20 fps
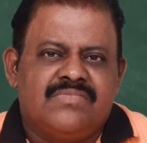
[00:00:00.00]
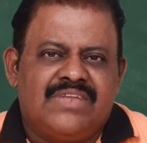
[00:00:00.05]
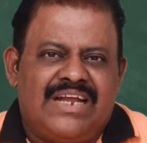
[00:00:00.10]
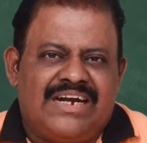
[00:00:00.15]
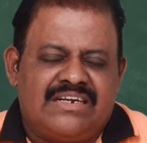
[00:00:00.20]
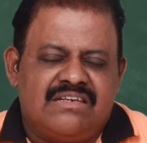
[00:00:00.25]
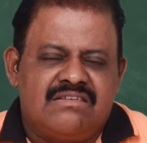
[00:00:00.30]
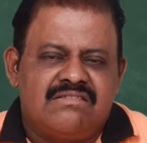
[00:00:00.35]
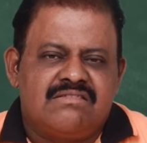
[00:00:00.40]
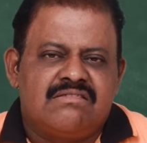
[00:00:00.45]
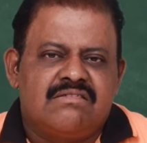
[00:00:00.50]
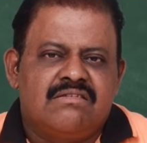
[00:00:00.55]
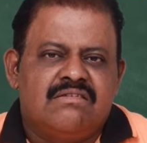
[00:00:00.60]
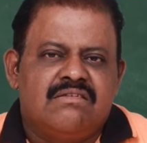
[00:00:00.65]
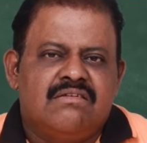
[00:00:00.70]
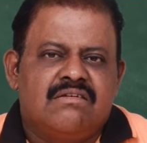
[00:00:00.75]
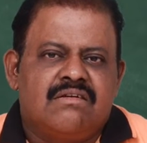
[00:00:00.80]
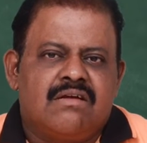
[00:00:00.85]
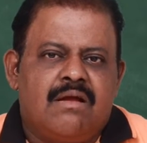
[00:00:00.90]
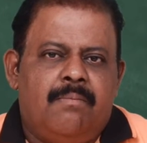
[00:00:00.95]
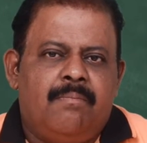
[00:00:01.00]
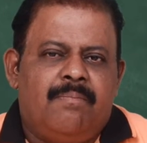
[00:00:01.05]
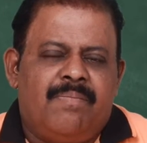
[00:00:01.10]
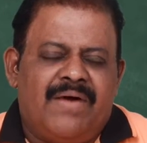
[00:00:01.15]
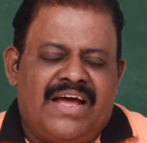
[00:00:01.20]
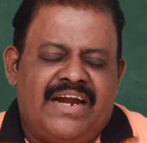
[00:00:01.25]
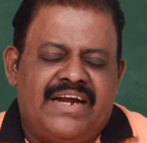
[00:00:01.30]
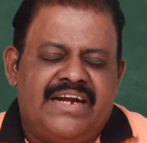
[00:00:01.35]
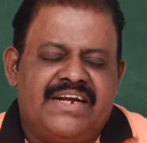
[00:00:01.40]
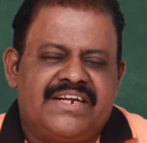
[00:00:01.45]
that is
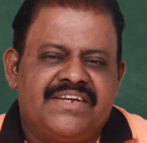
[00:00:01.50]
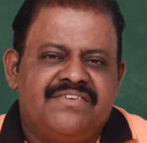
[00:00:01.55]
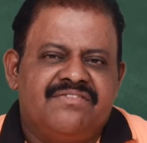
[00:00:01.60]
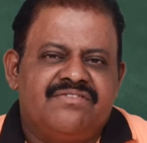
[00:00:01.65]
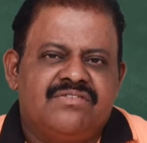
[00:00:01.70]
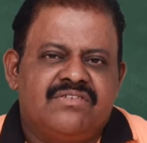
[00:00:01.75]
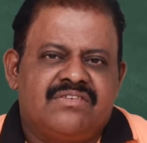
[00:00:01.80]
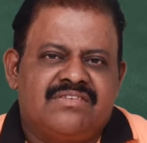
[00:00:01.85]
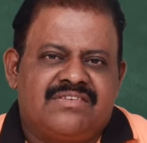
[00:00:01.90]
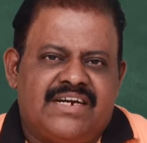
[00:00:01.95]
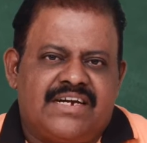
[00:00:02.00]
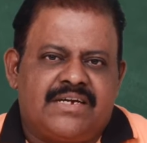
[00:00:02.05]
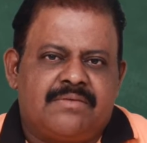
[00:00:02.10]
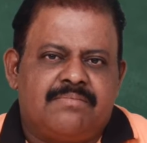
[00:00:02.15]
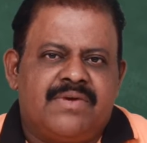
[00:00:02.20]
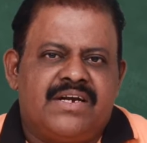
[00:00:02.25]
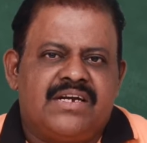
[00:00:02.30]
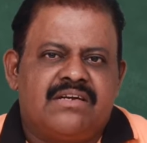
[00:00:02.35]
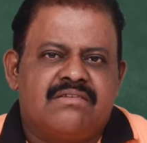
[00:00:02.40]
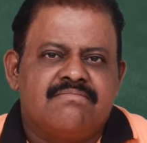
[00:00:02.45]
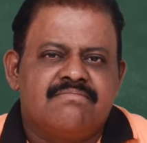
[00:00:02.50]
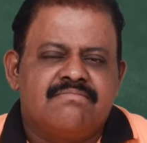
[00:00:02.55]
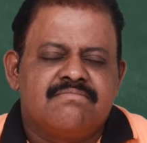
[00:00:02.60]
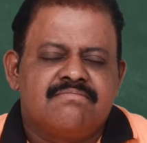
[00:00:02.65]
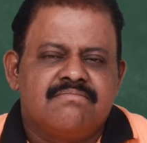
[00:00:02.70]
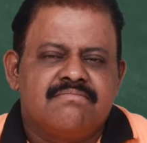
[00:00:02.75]
comparative statement.